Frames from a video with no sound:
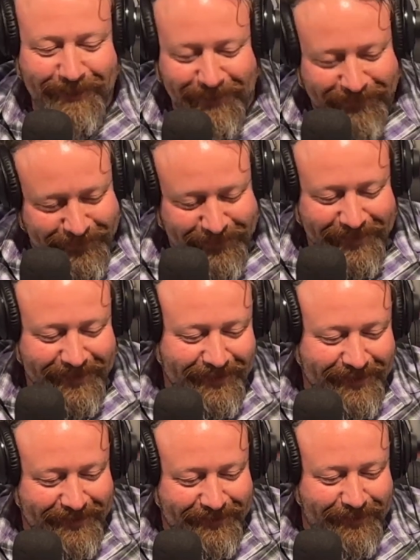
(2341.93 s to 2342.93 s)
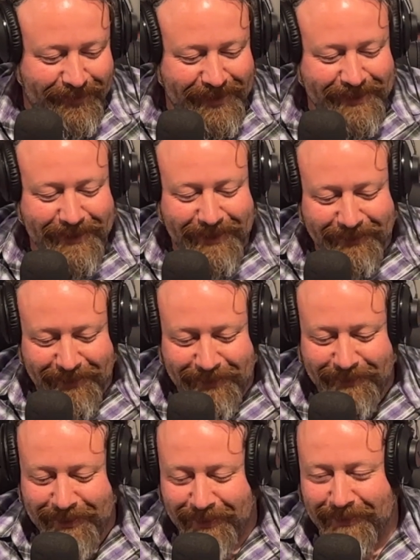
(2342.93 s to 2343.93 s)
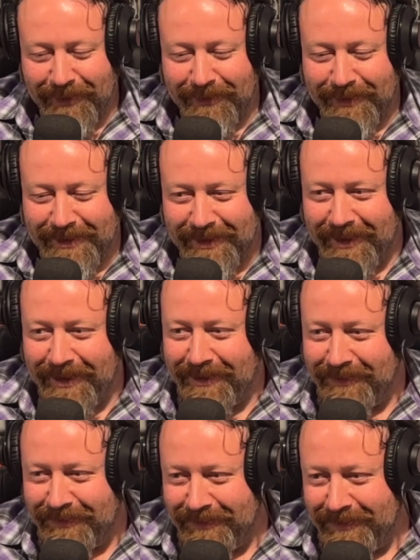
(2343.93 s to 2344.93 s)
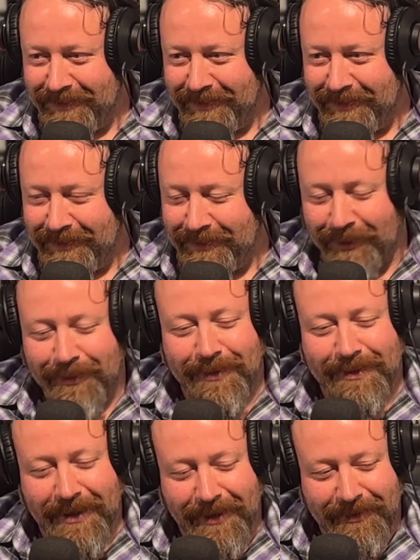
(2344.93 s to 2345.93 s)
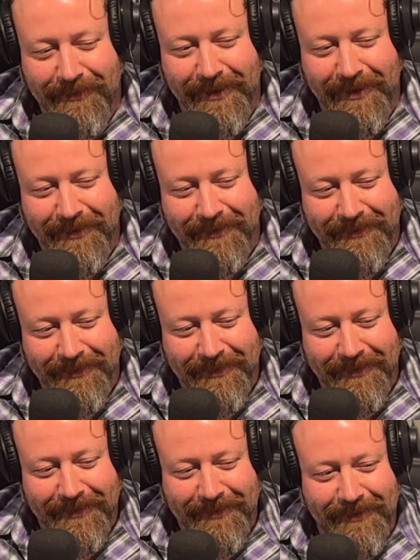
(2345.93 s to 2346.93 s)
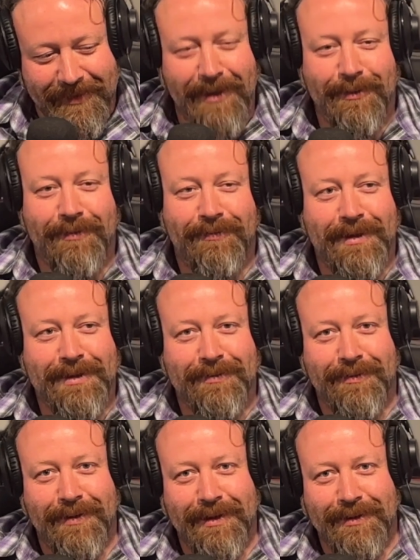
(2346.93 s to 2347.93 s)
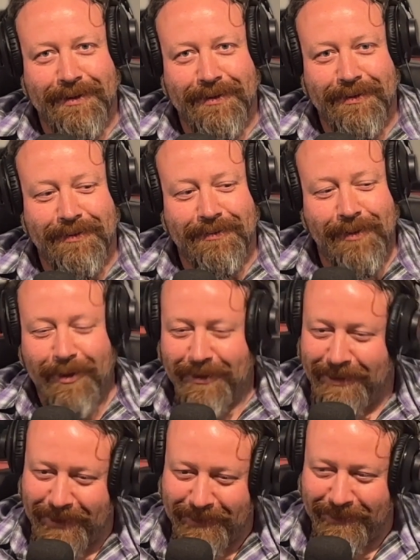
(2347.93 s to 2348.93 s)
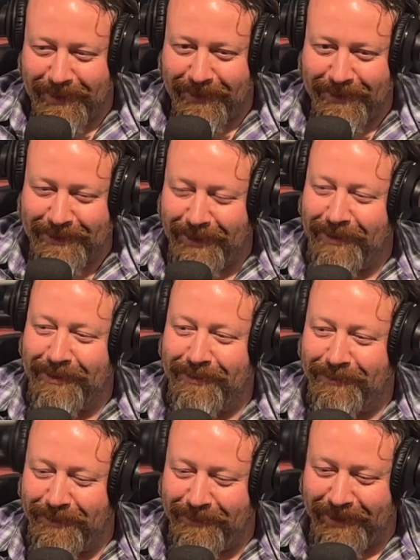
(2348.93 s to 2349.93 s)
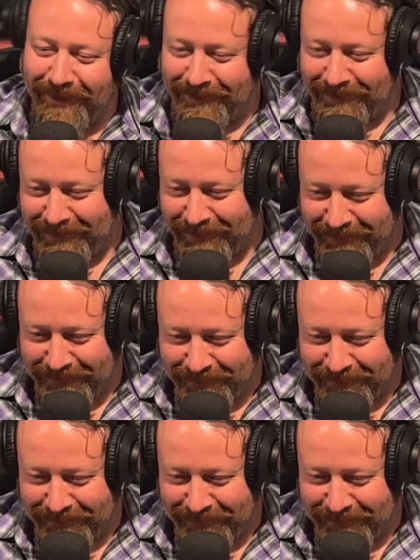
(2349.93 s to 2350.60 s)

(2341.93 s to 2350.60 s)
we'll go from listening rooms in Oklahoma City to Herman's Hideaway to Cowboy Festival into motorcycle rallies, all in a few weeks.